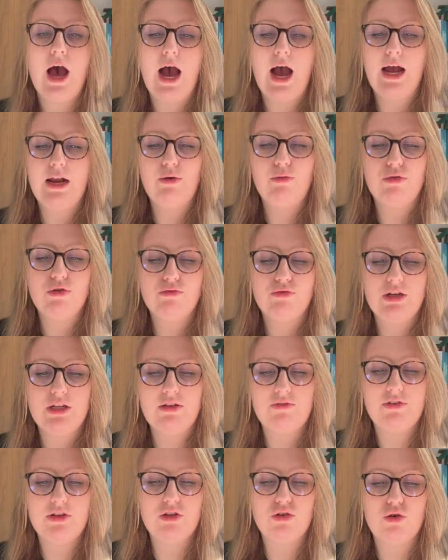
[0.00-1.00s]
I didn't want to read
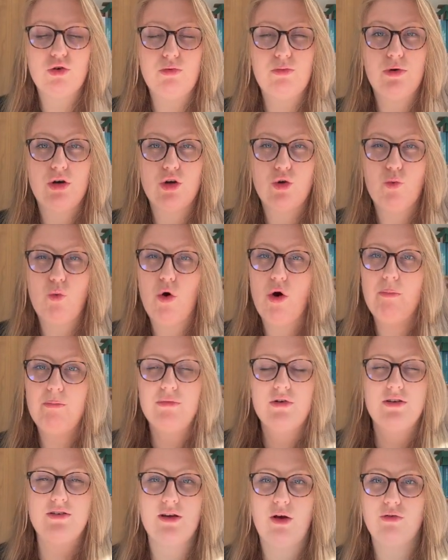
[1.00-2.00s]
the physical book one
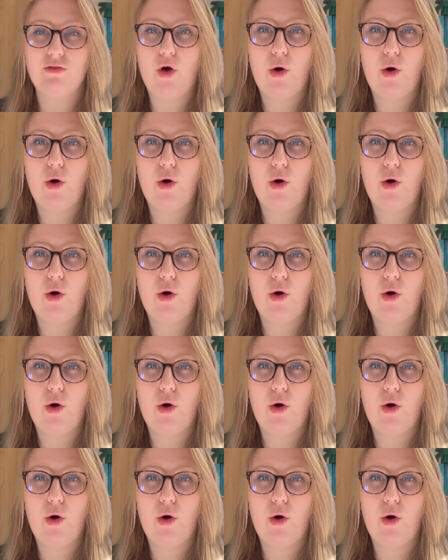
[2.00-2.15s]
because I was